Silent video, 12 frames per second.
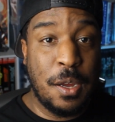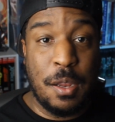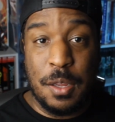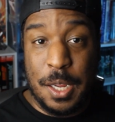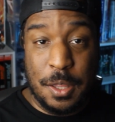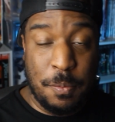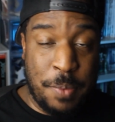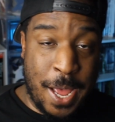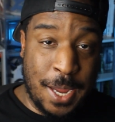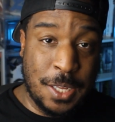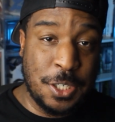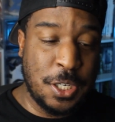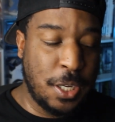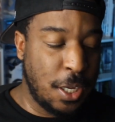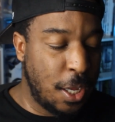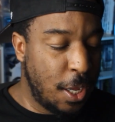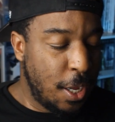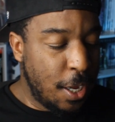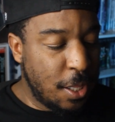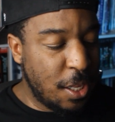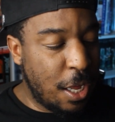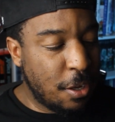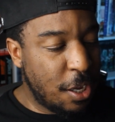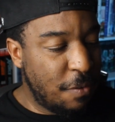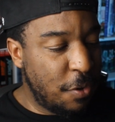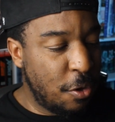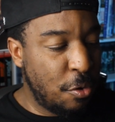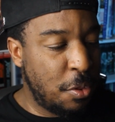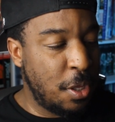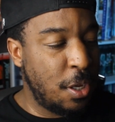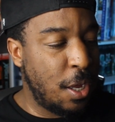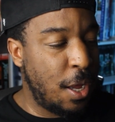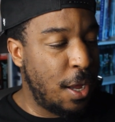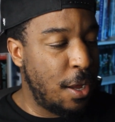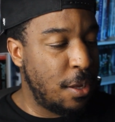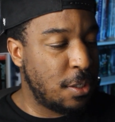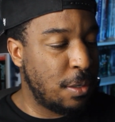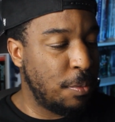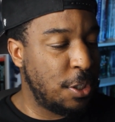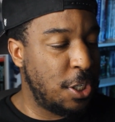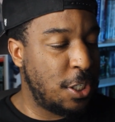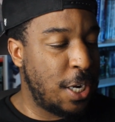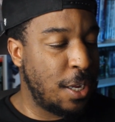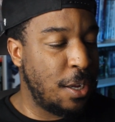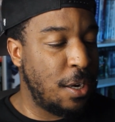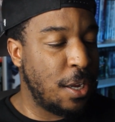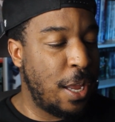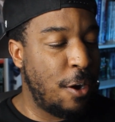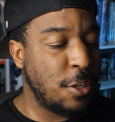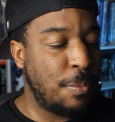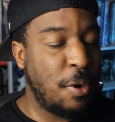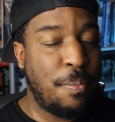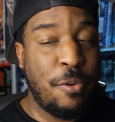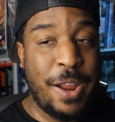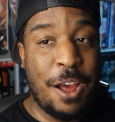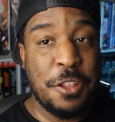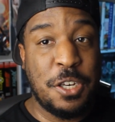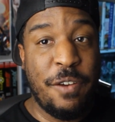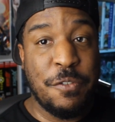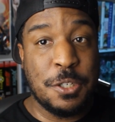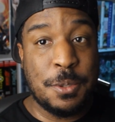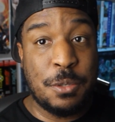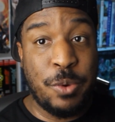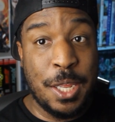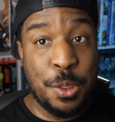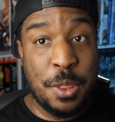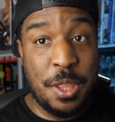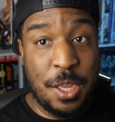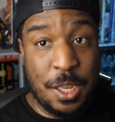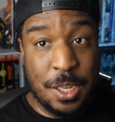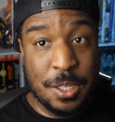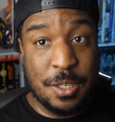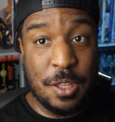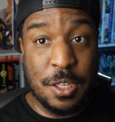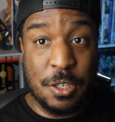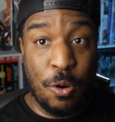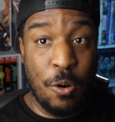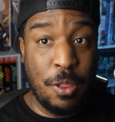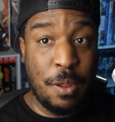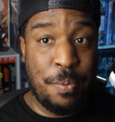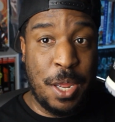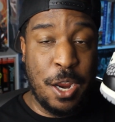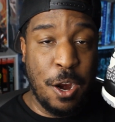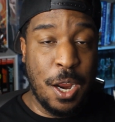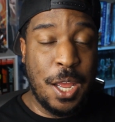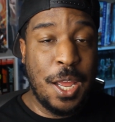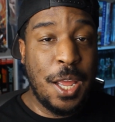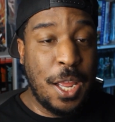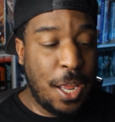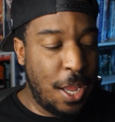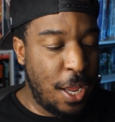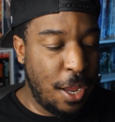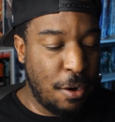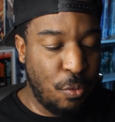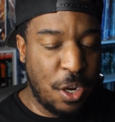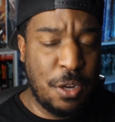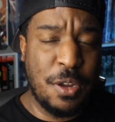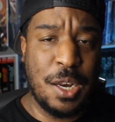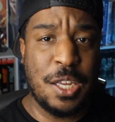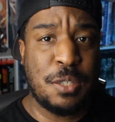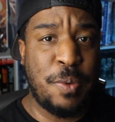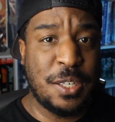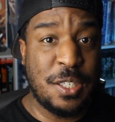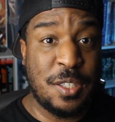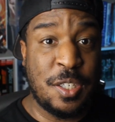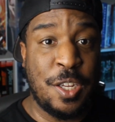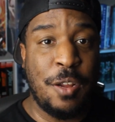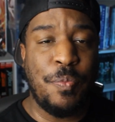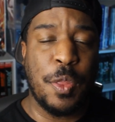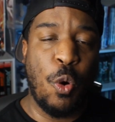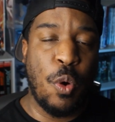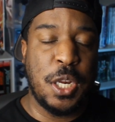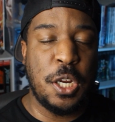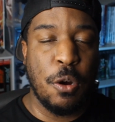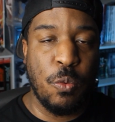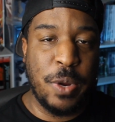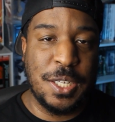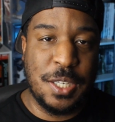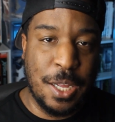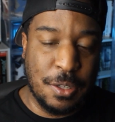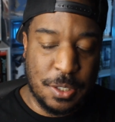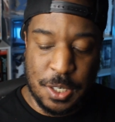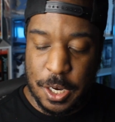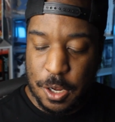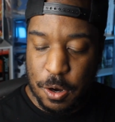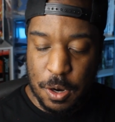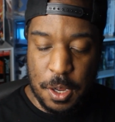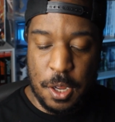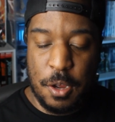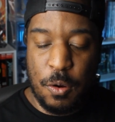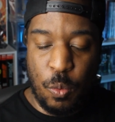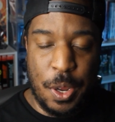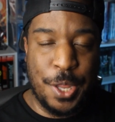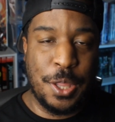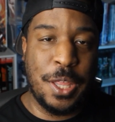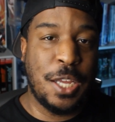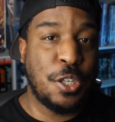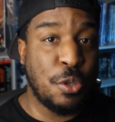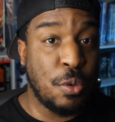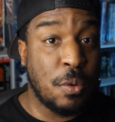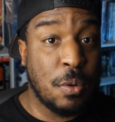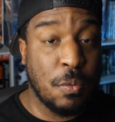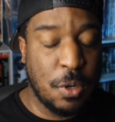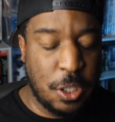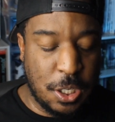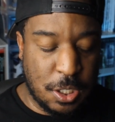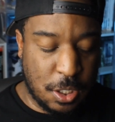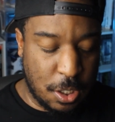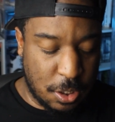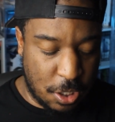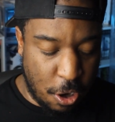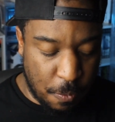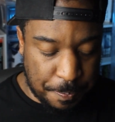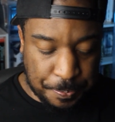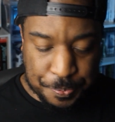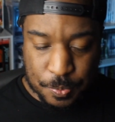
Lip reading: a look at the packaging, and then I'll give you the some legit checking indicators. I'm going to point out the difference between this early pair, and what you can expect to see on your retail sneaker when they do release. So